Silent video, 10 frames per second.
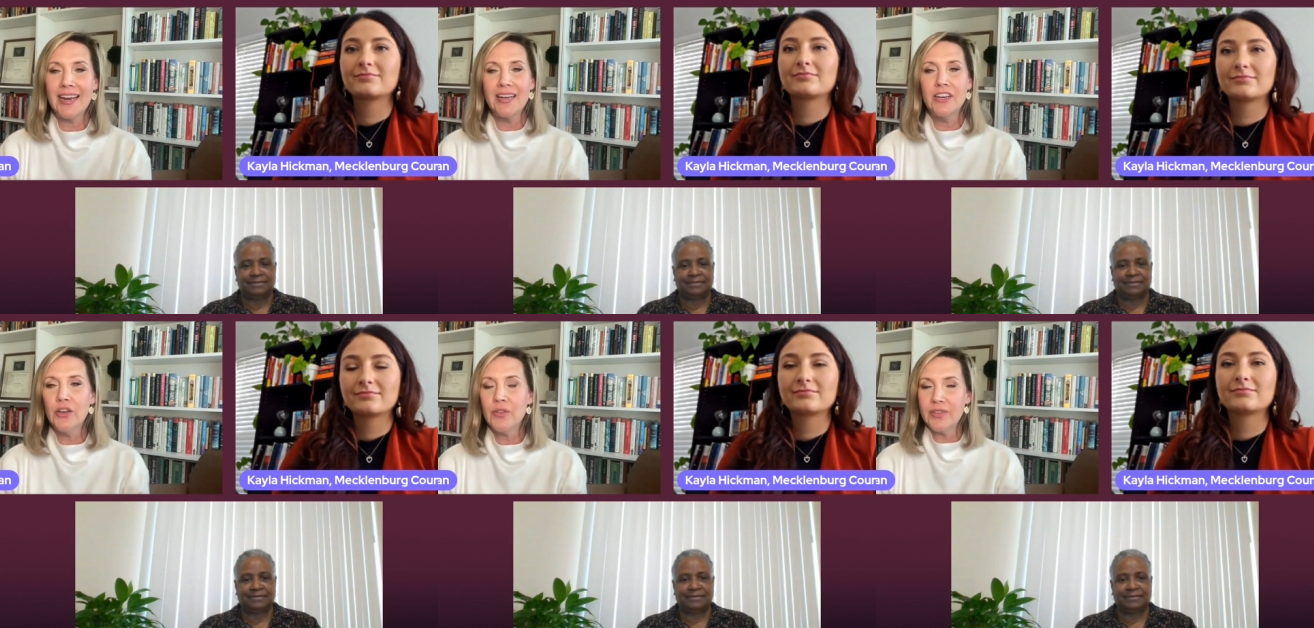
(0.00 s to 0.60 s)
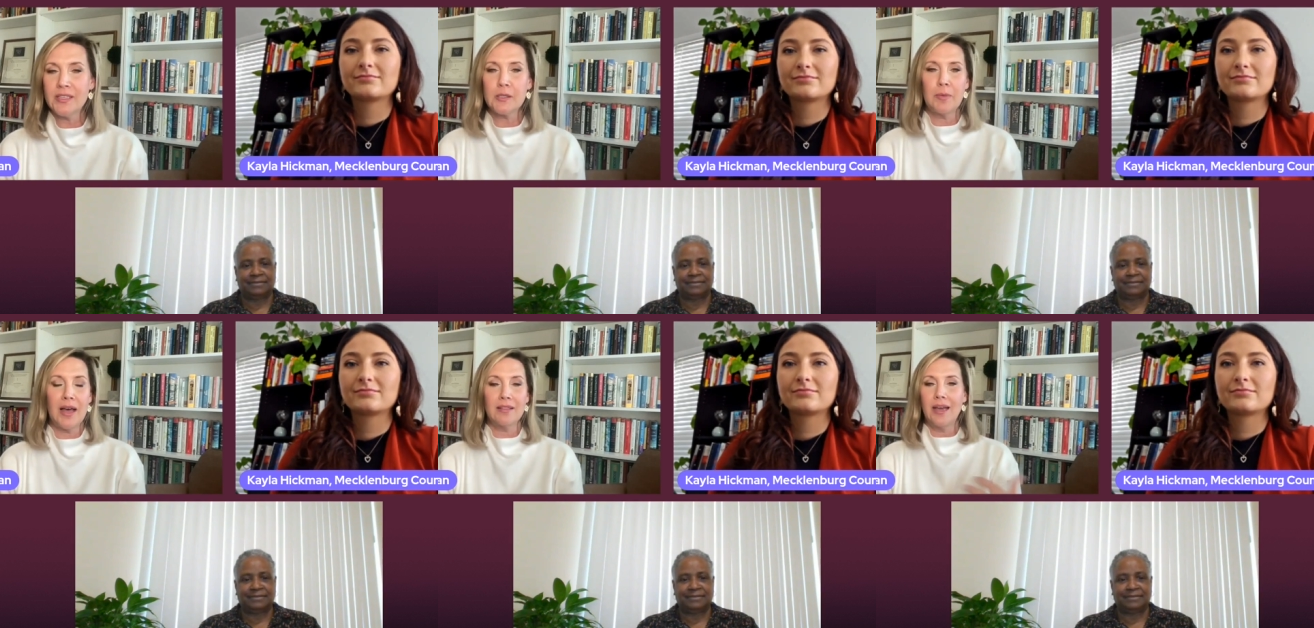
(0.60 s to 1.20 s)
Speaker 1: And I know that this
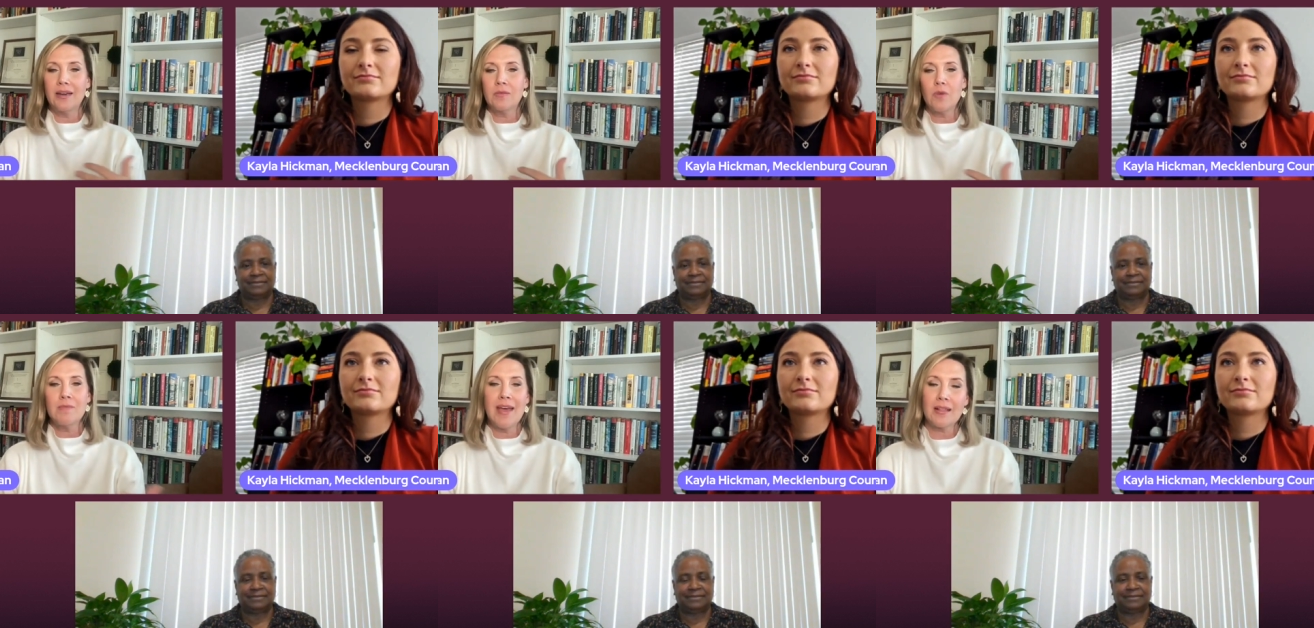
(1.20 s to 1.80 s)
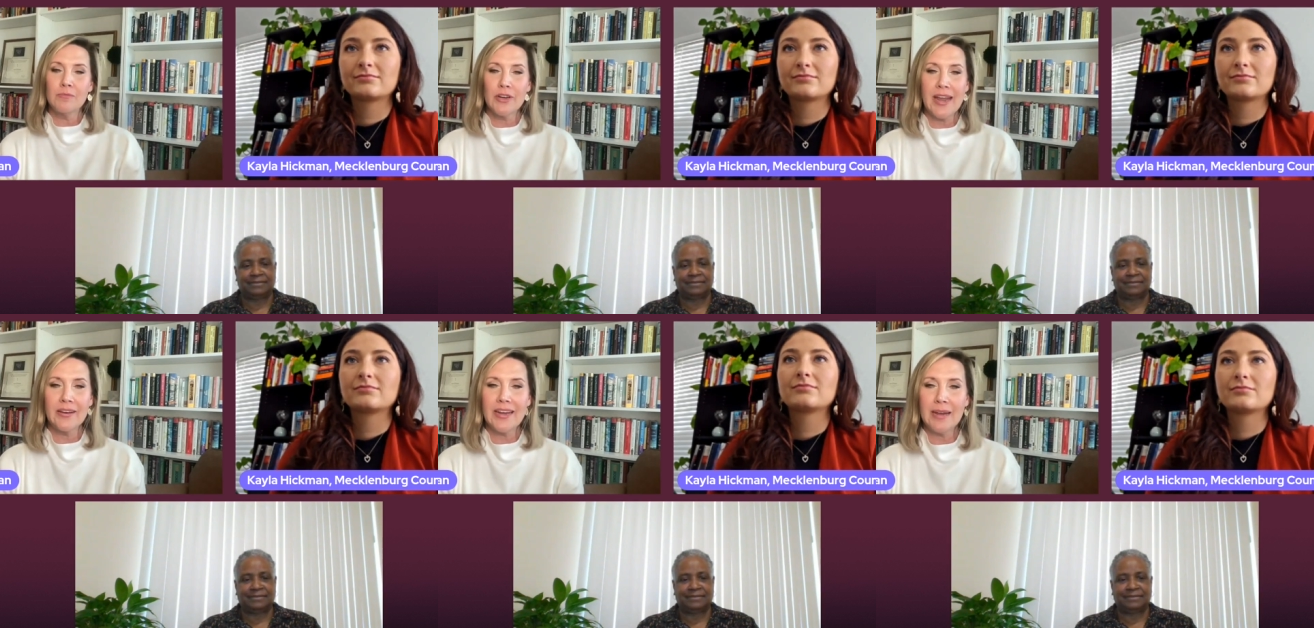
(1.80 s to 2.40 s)
spotlight on what Mecklenburg
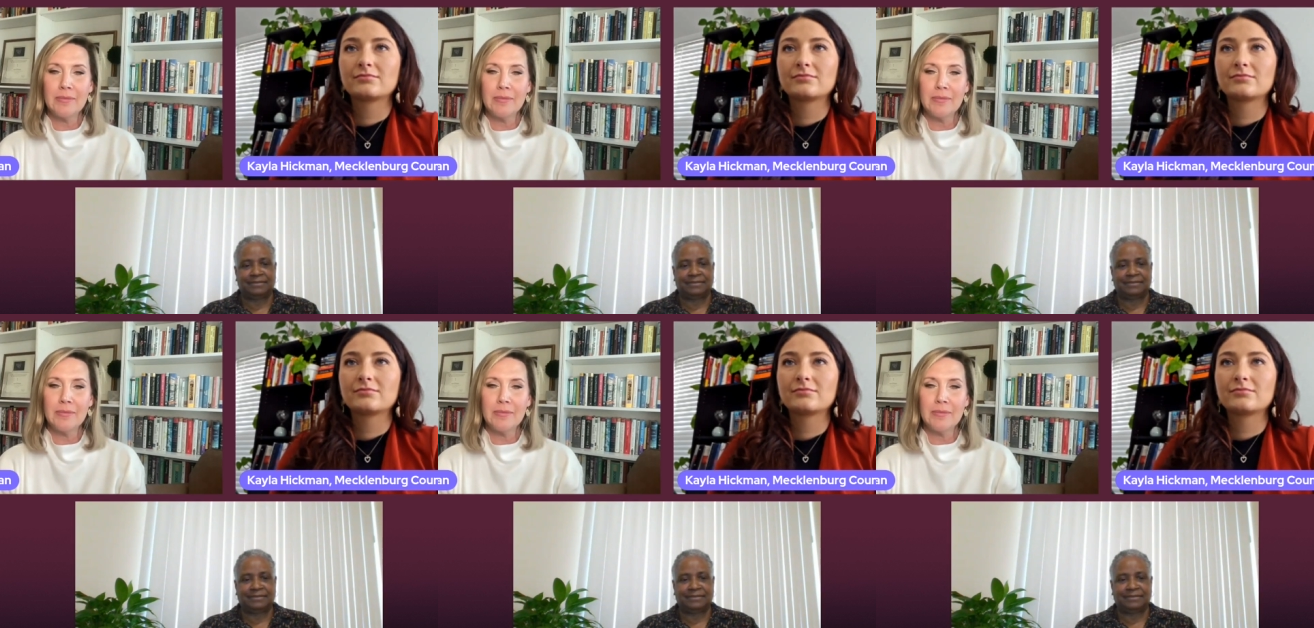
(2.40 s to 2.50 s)
County